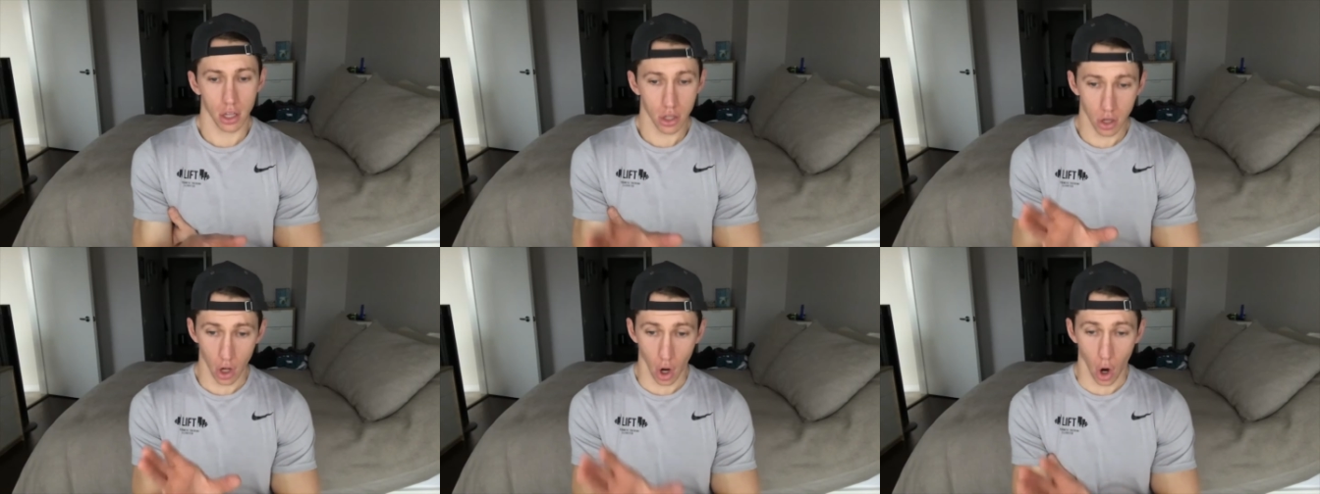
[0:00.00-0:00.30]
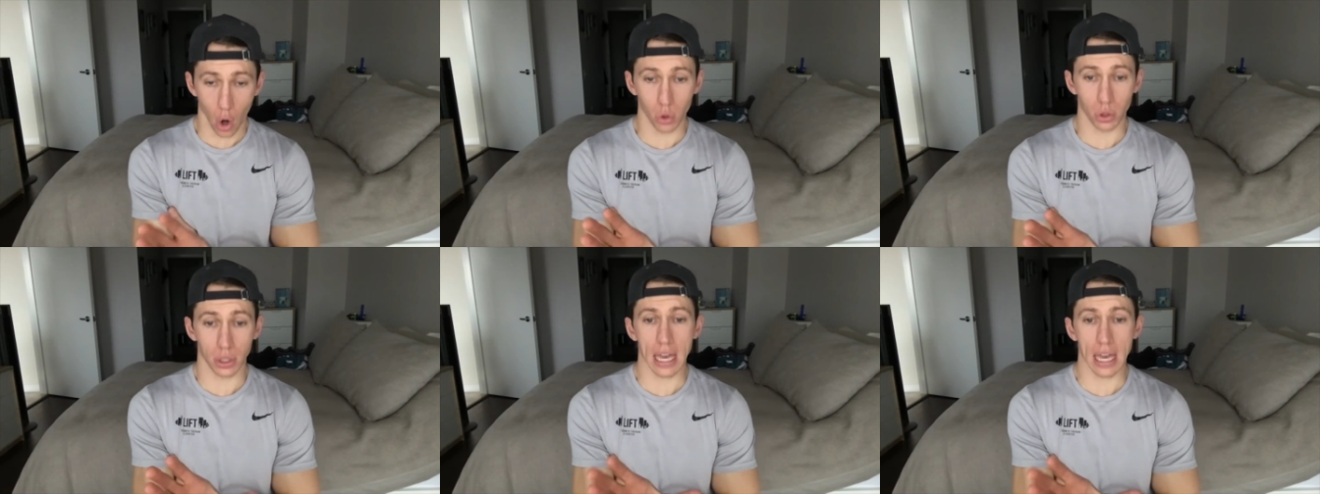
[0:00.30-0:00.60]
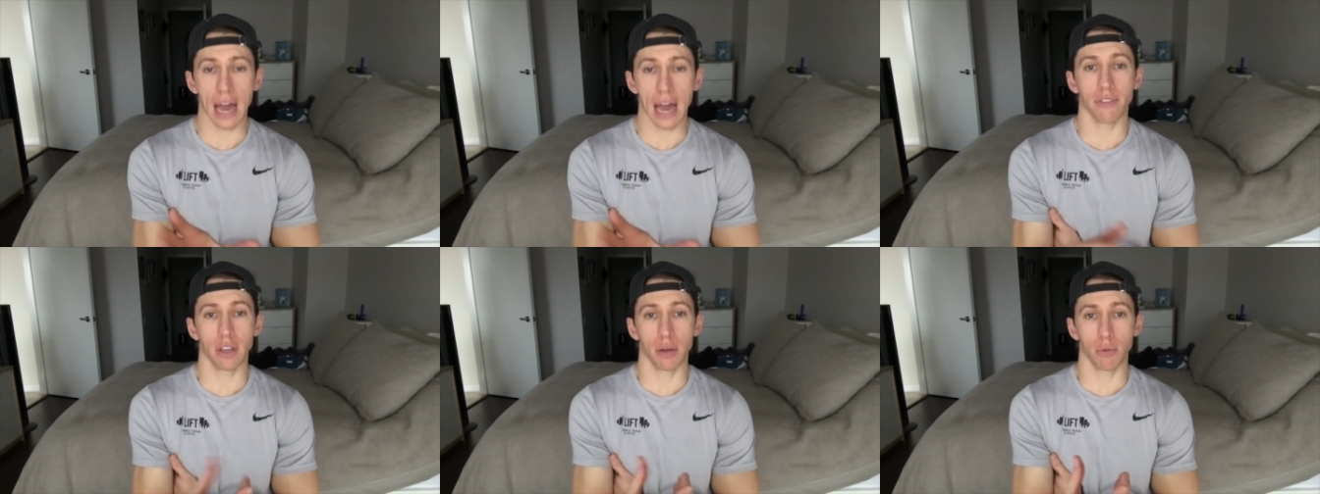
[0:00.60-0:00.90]
Only
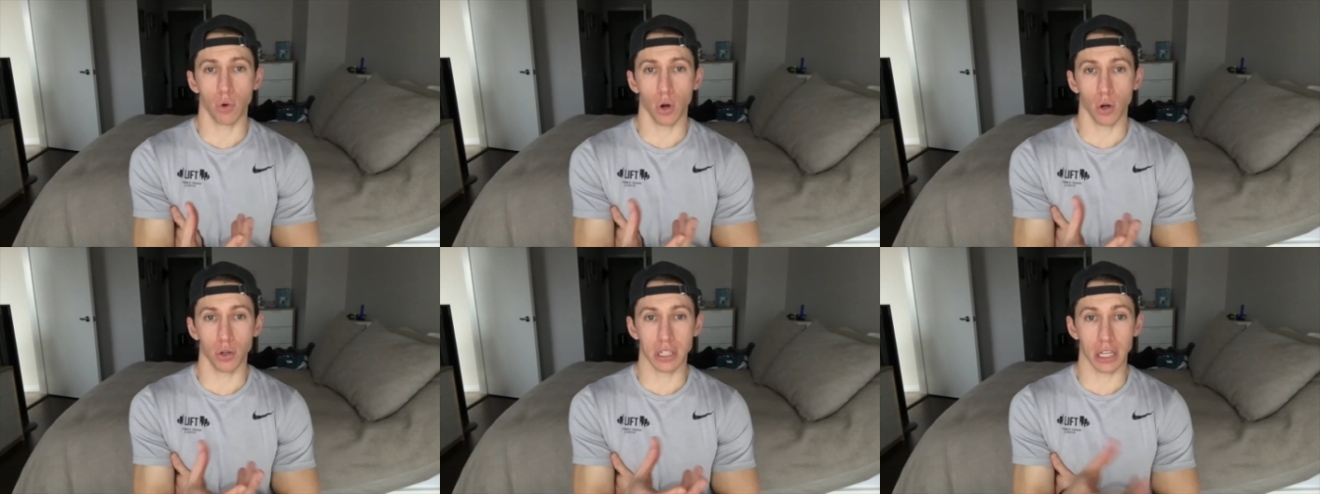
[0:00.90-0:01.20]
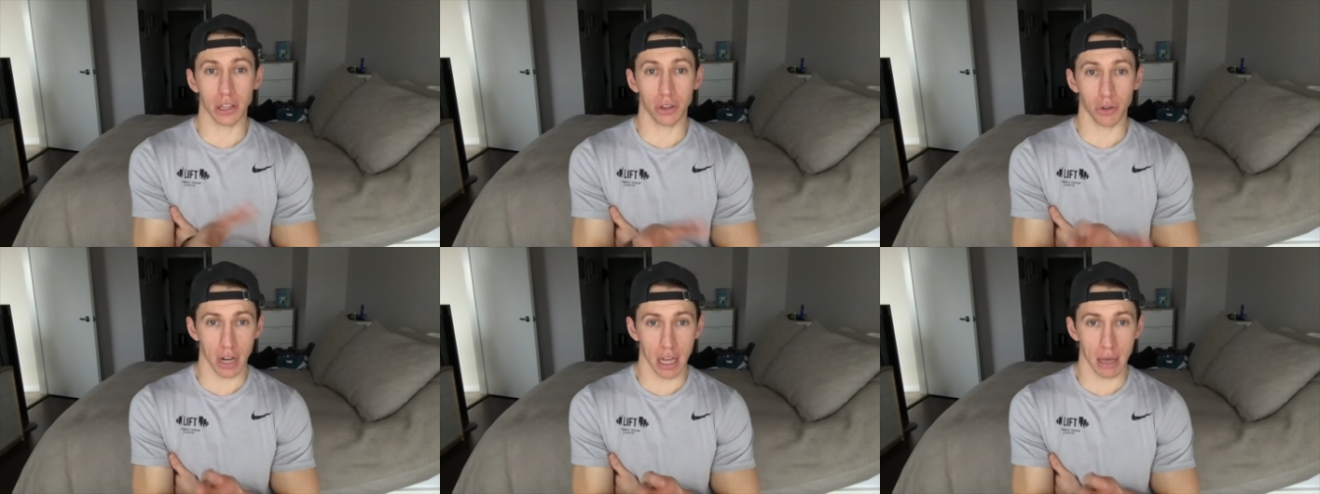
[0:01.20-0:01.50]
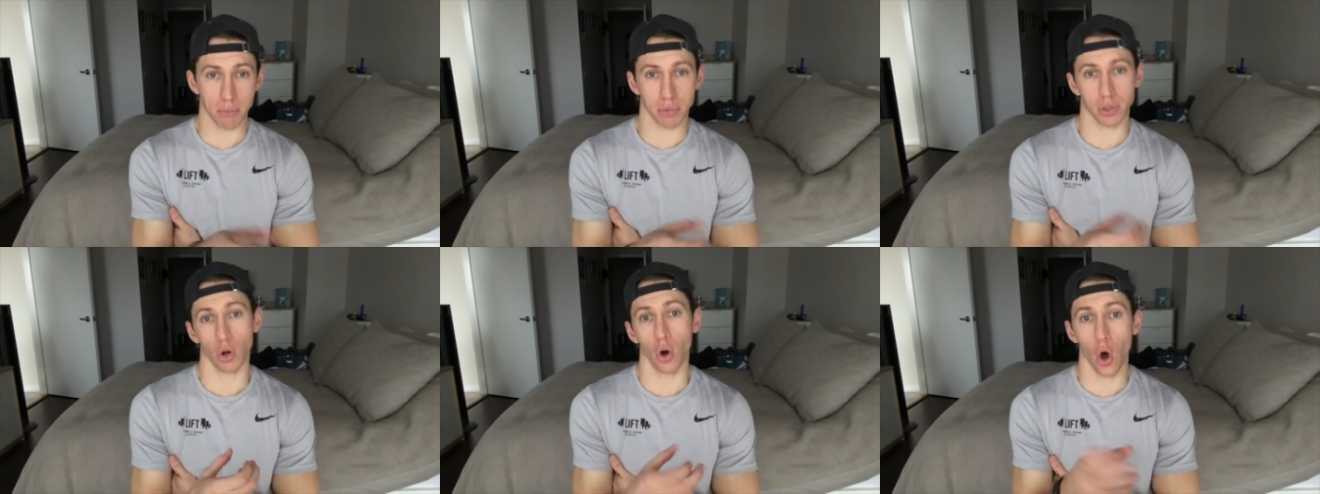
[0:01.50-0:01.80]
have them rotate their
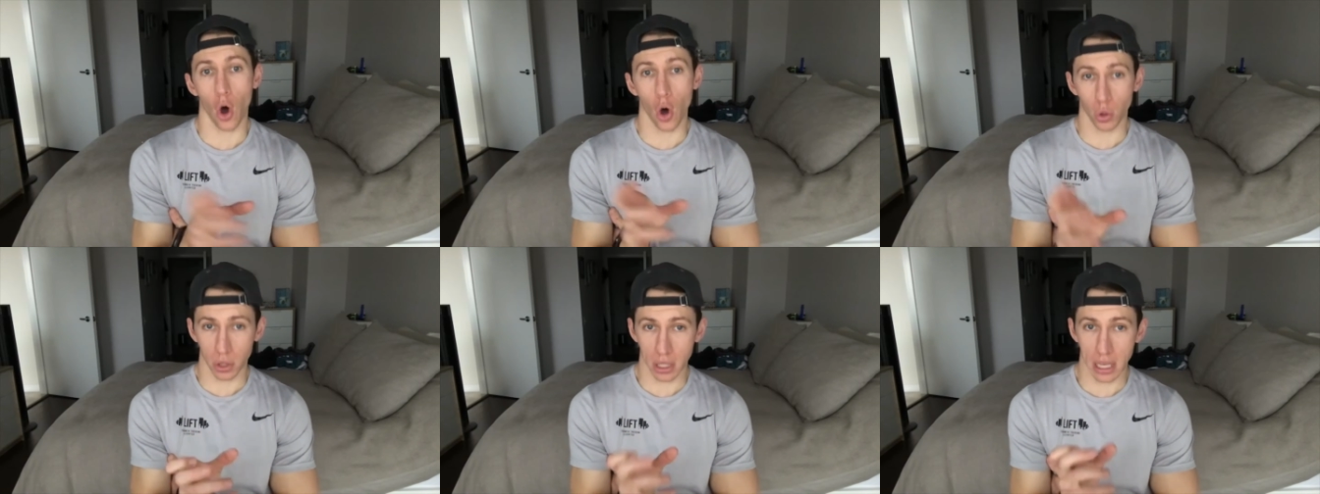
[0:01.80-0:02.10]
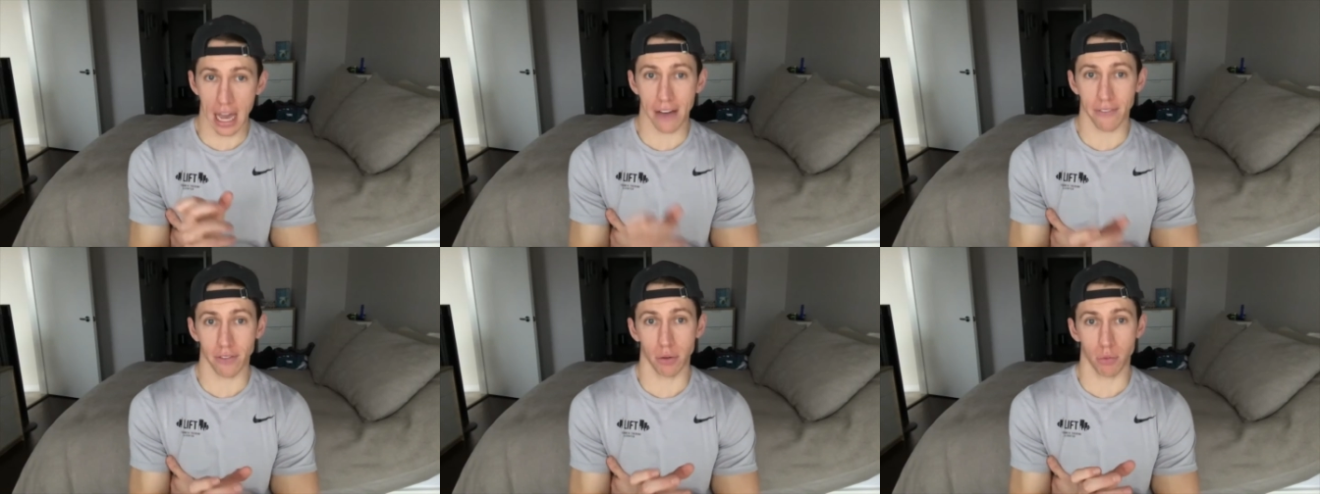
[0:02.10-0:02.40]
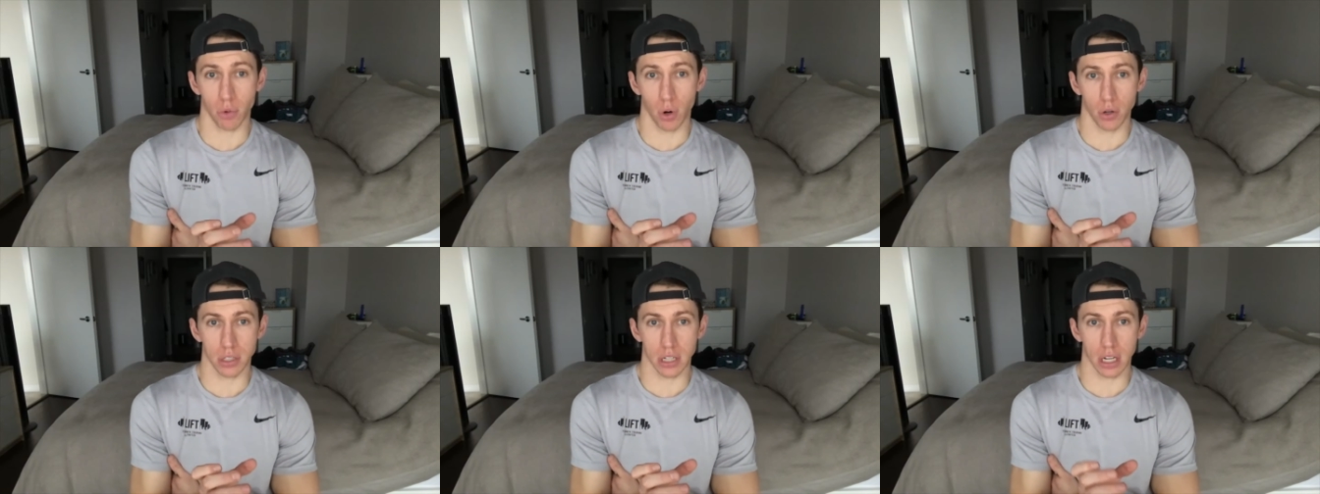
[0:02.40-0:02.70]
hips or only have
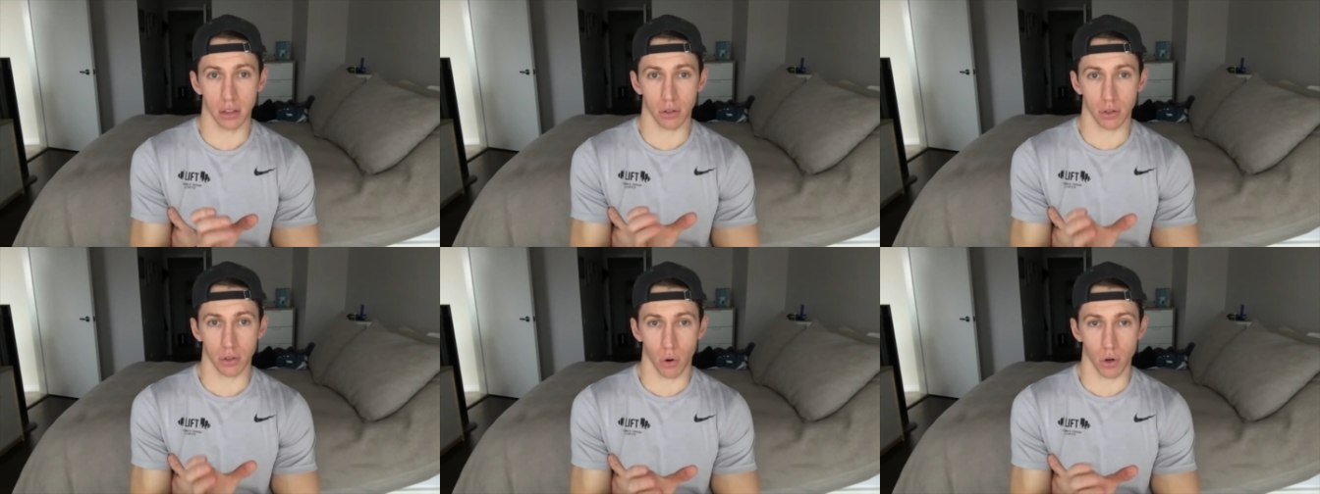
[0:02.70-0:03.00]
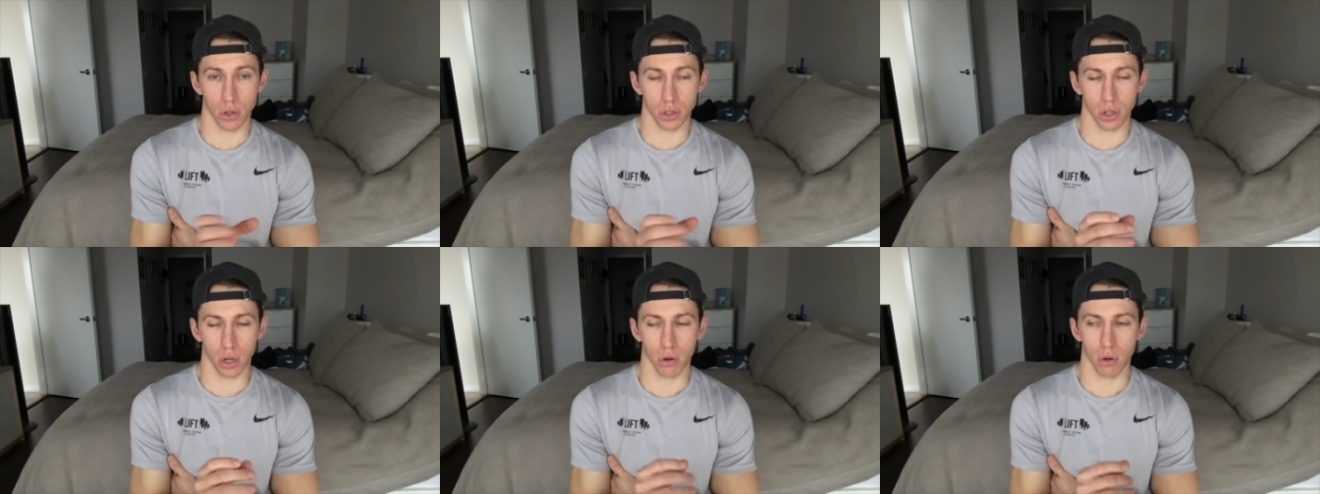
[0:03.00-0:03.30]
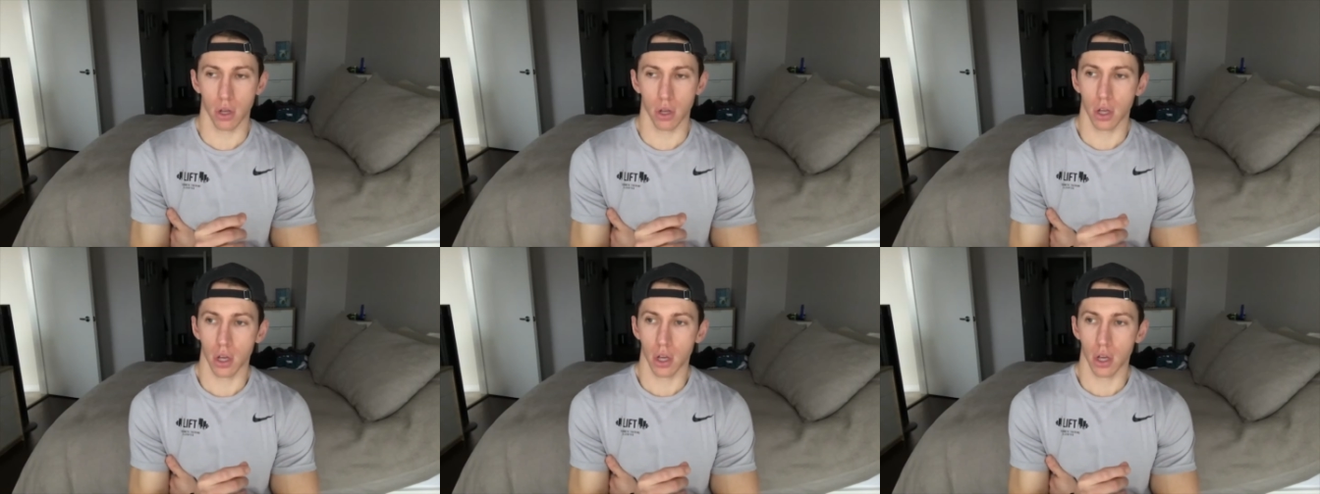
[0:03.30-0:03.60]
them rotate their
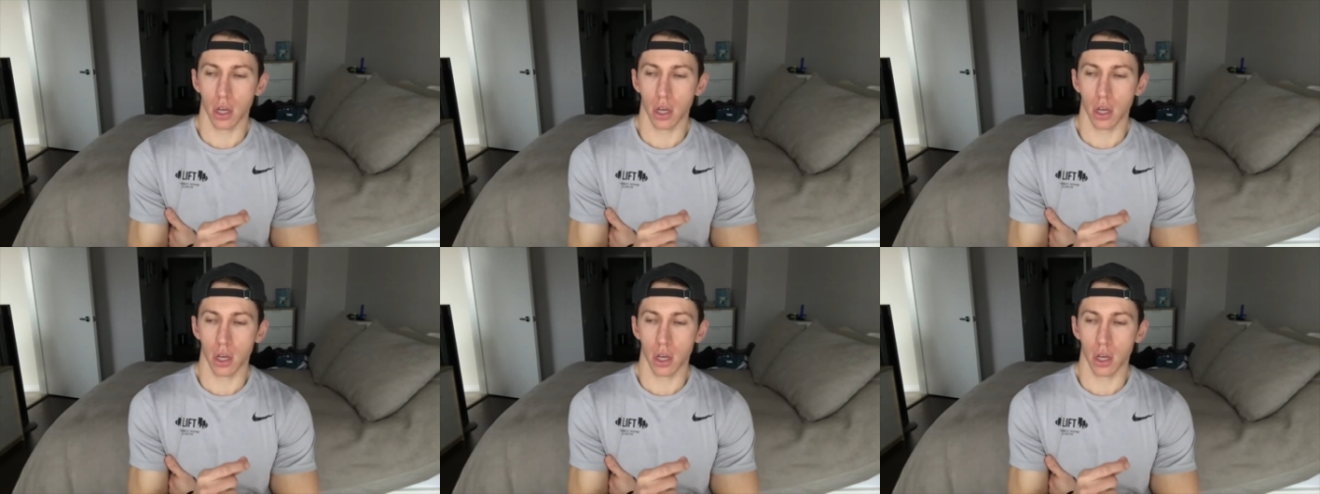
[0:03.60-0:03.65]
torso.